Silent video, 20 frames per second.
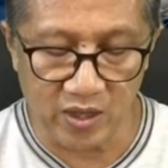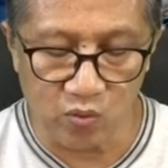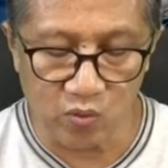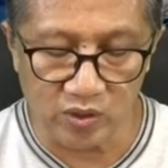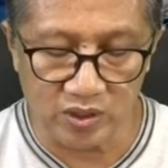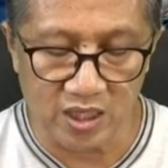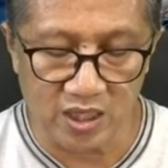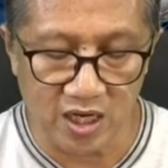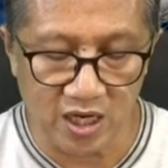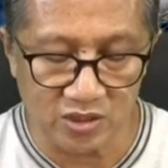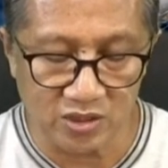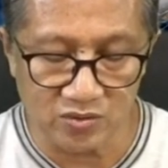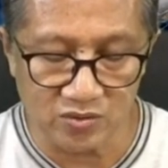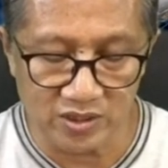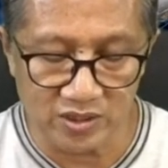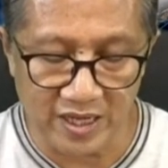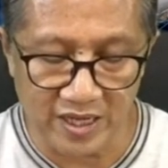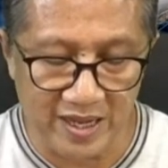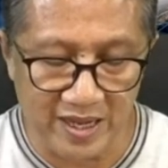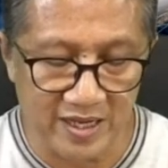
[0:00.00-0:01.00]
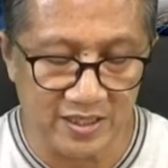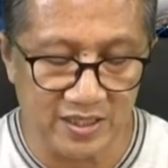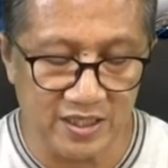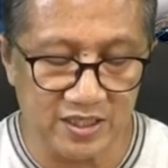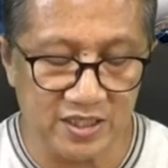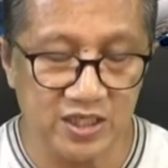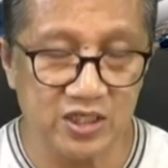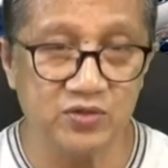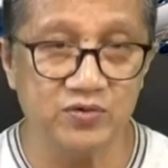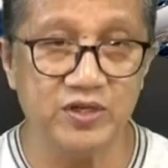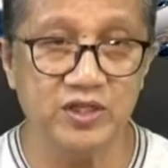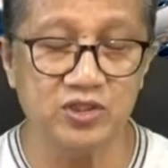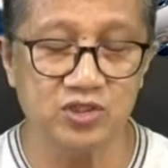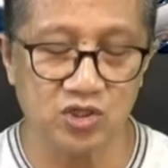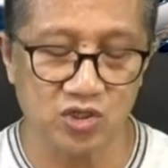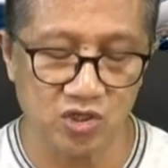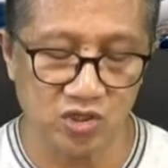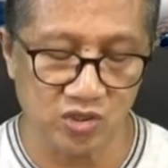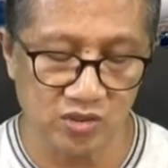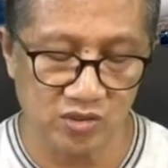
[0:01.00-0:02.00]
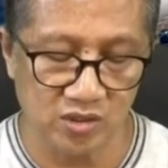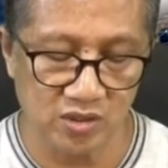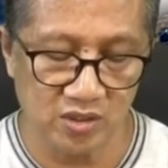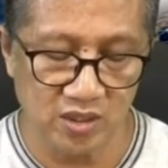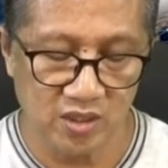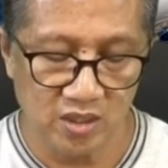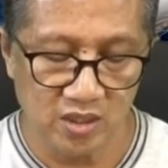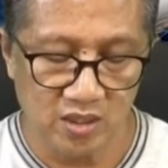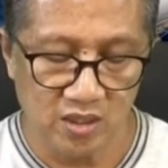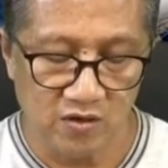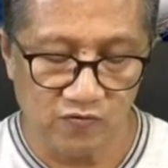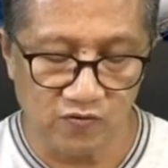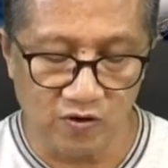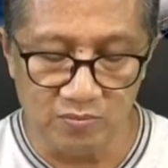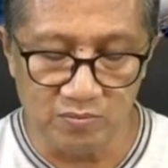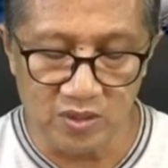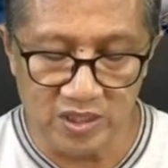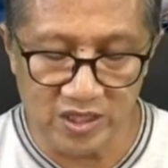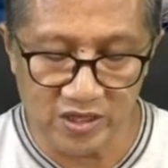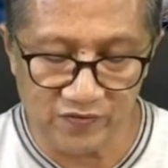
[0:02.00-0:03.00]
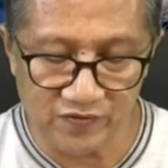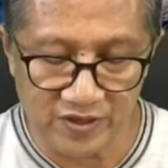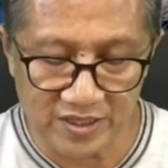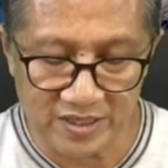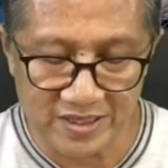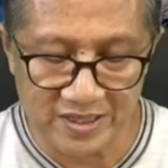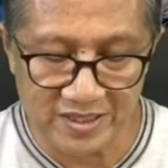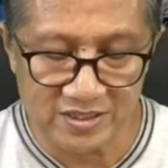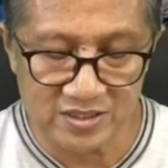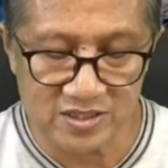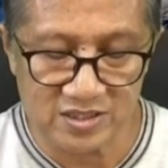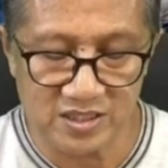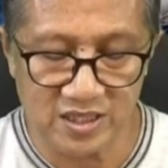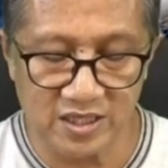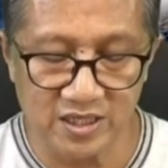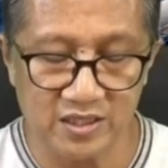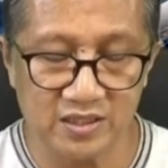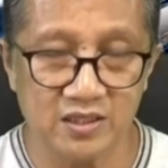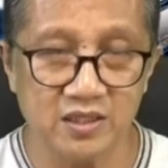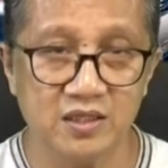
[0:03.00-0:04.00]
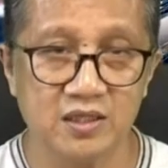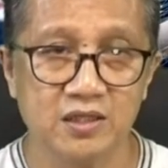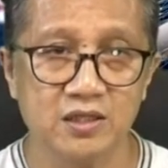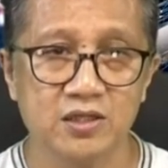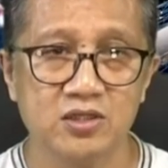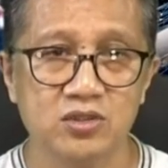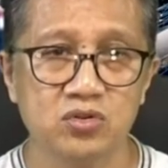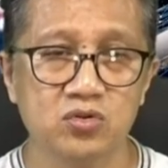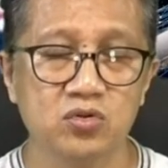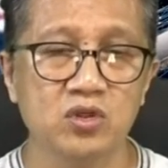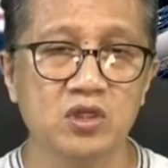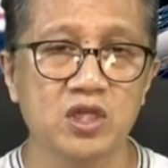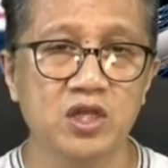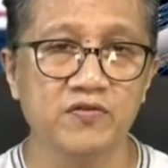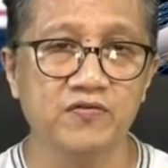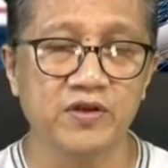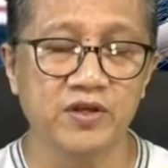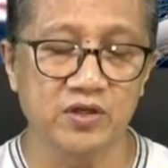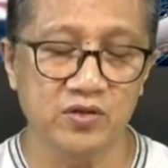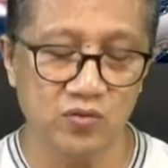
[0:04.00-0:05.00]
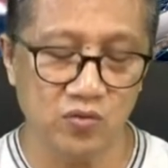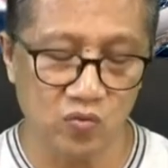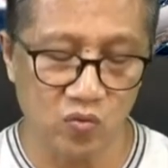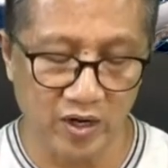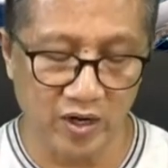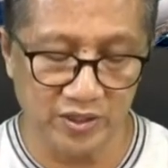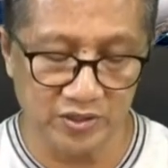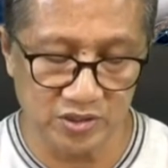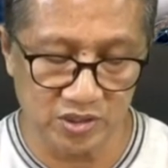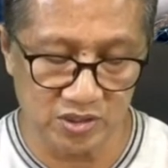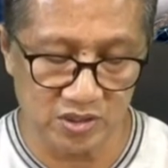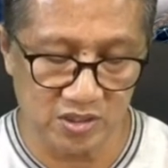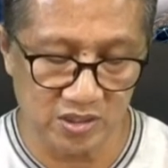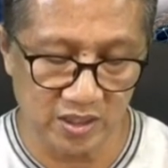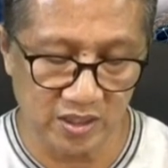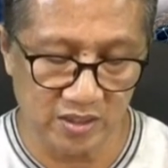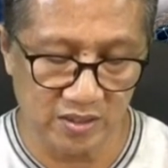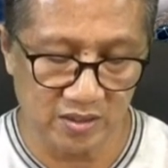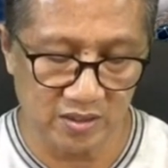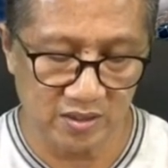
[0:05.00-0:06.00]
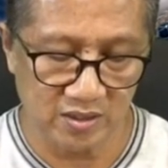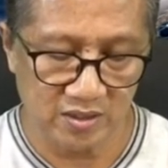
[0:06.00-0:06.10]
a 180-degree turn from living in sin to living righteously.